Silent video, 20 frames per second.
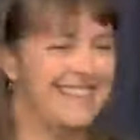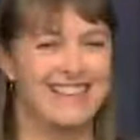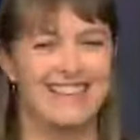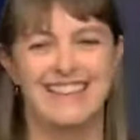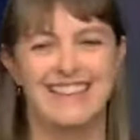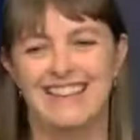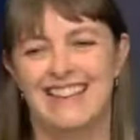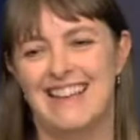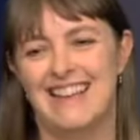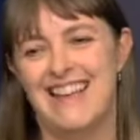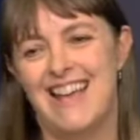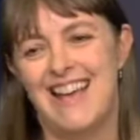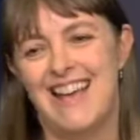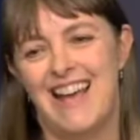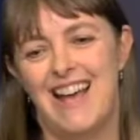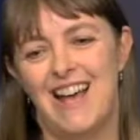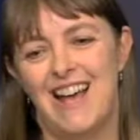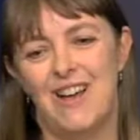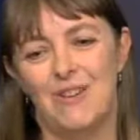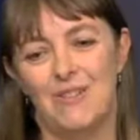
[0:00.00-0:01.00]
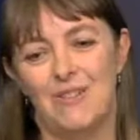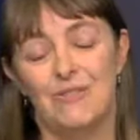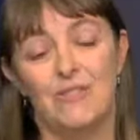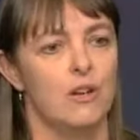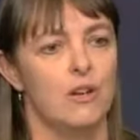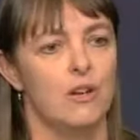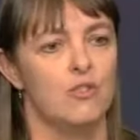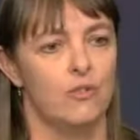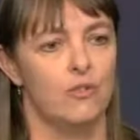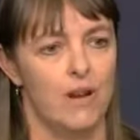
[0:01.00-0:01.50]
uh,
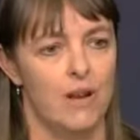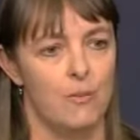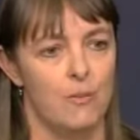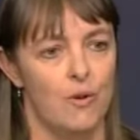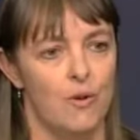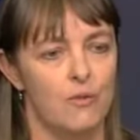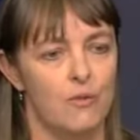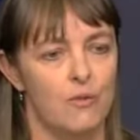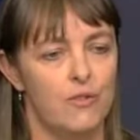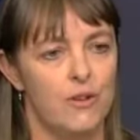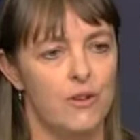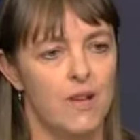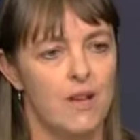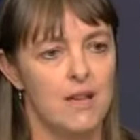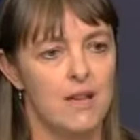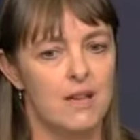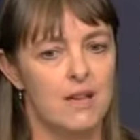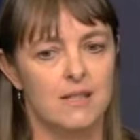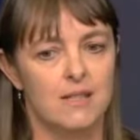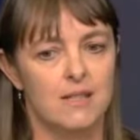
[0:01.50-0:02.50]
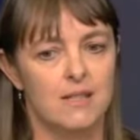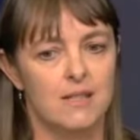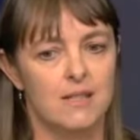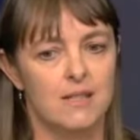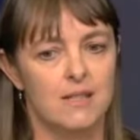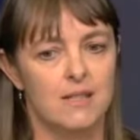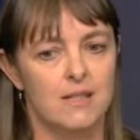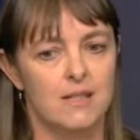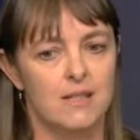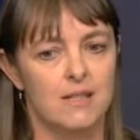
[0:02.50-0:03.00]
really dream of.
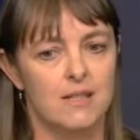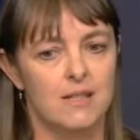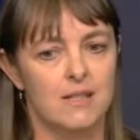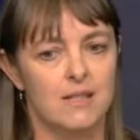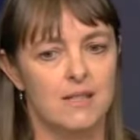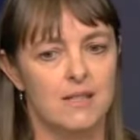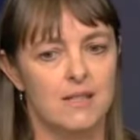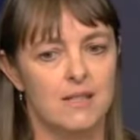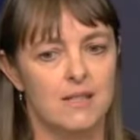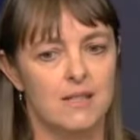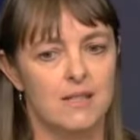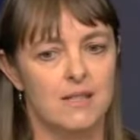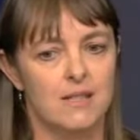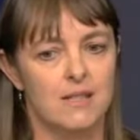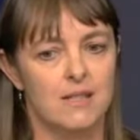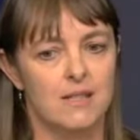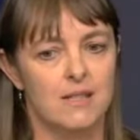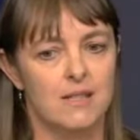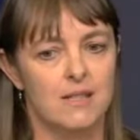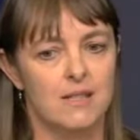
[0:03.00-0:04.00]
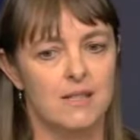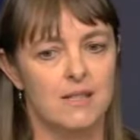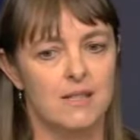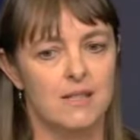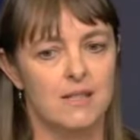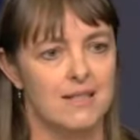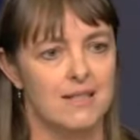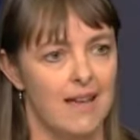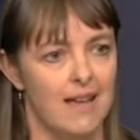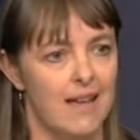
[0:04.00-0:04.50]
So, in uh, resigning
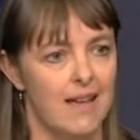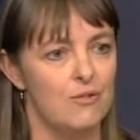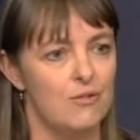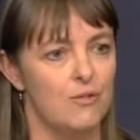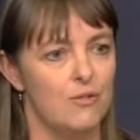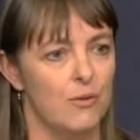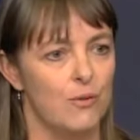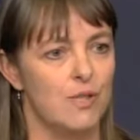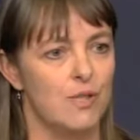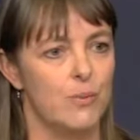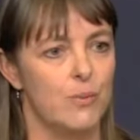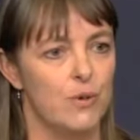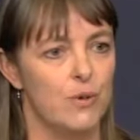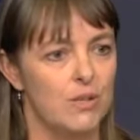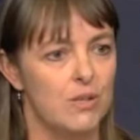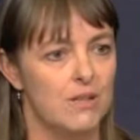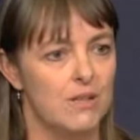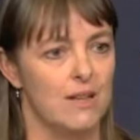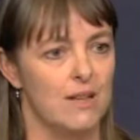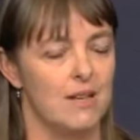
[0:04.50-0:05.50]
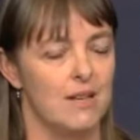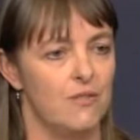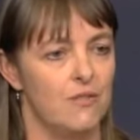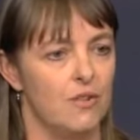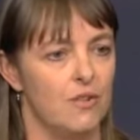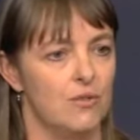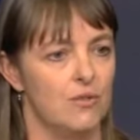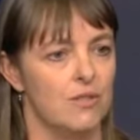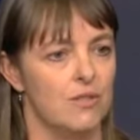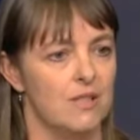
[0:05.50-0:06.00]
today, although it's personally a
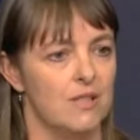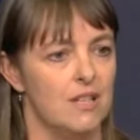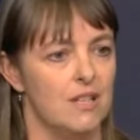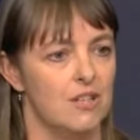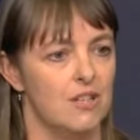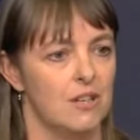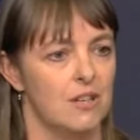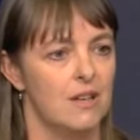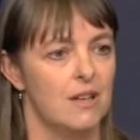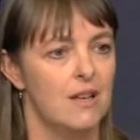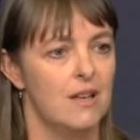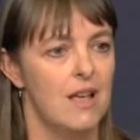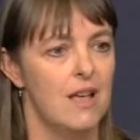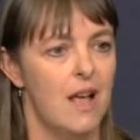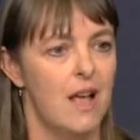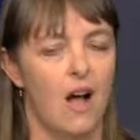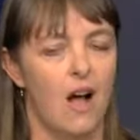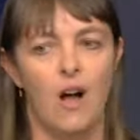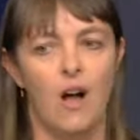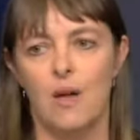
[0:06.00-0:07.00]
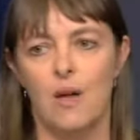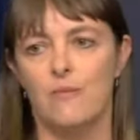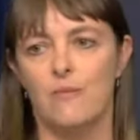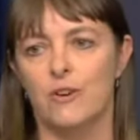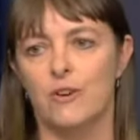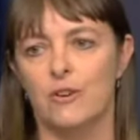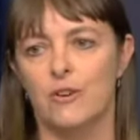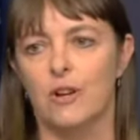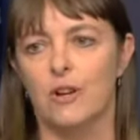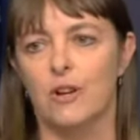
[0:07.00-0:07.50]
difficult decision, I am
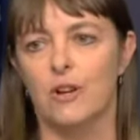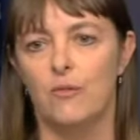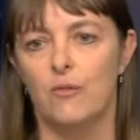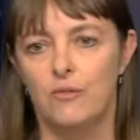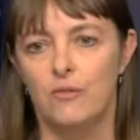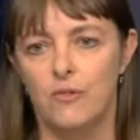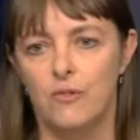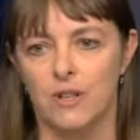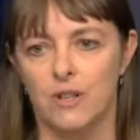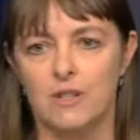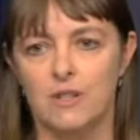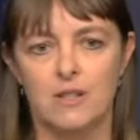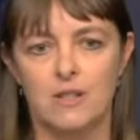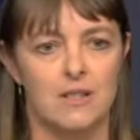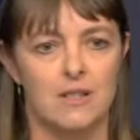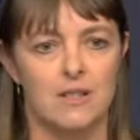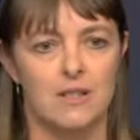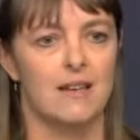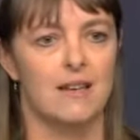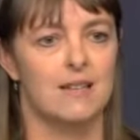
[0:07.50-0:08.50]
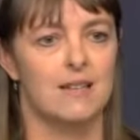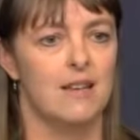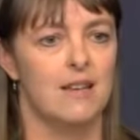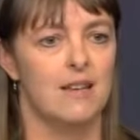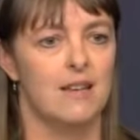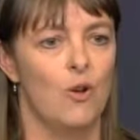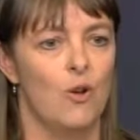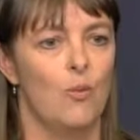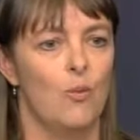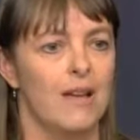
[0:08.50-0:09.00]
very confident that
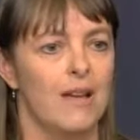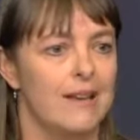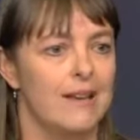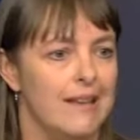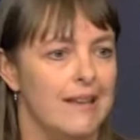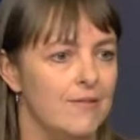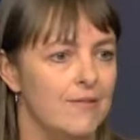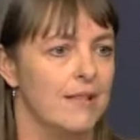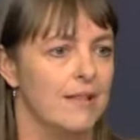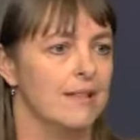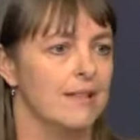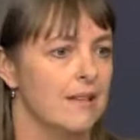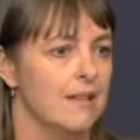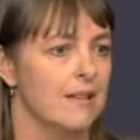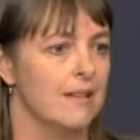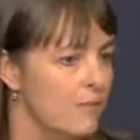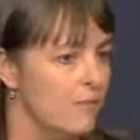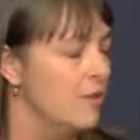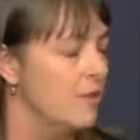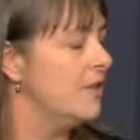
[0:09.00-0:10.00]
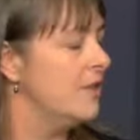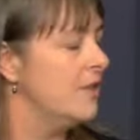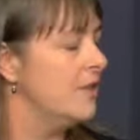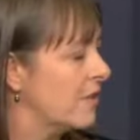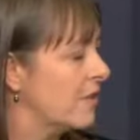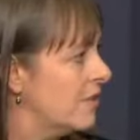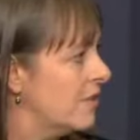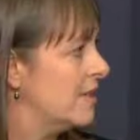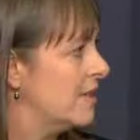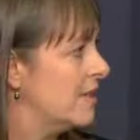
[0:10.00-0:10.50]
we are leaving the government, as
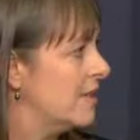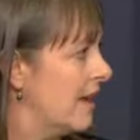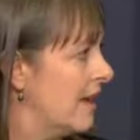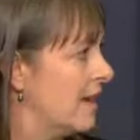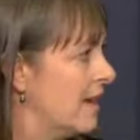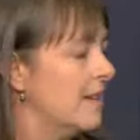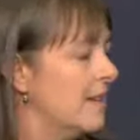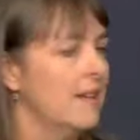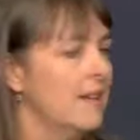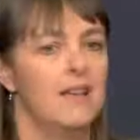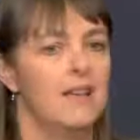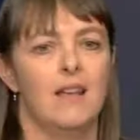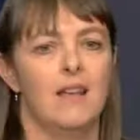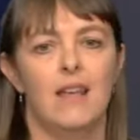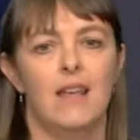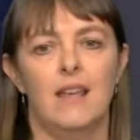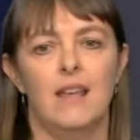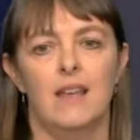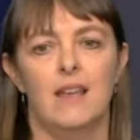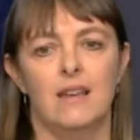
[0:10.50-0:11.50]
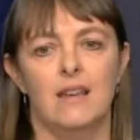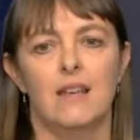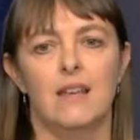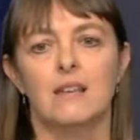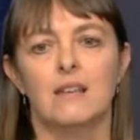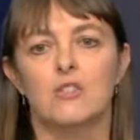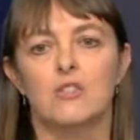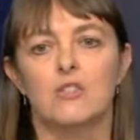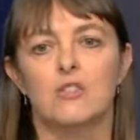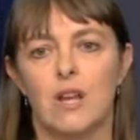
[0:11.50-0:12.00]
Chris said, in
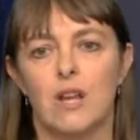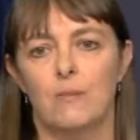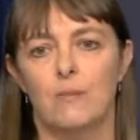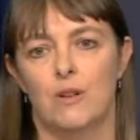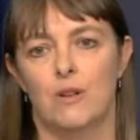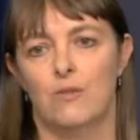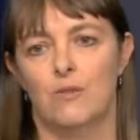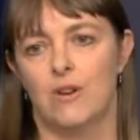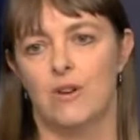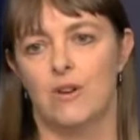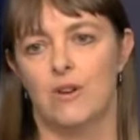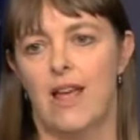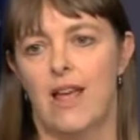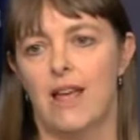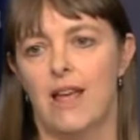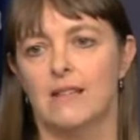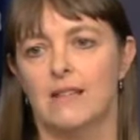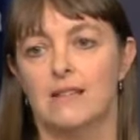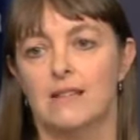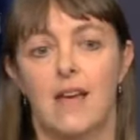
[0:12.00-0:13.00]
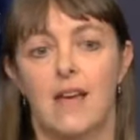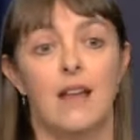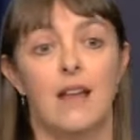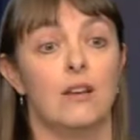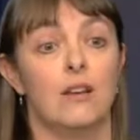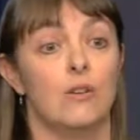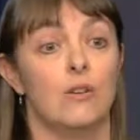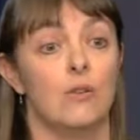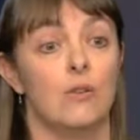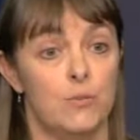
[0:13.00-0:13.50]
extremely good hands and
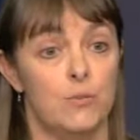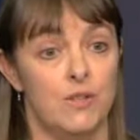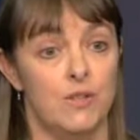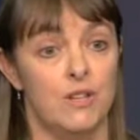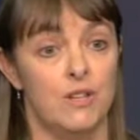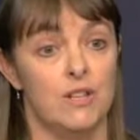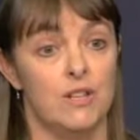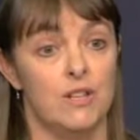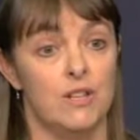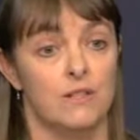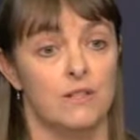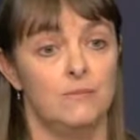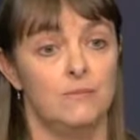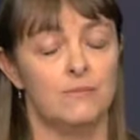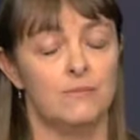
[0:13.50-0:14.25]
in a good position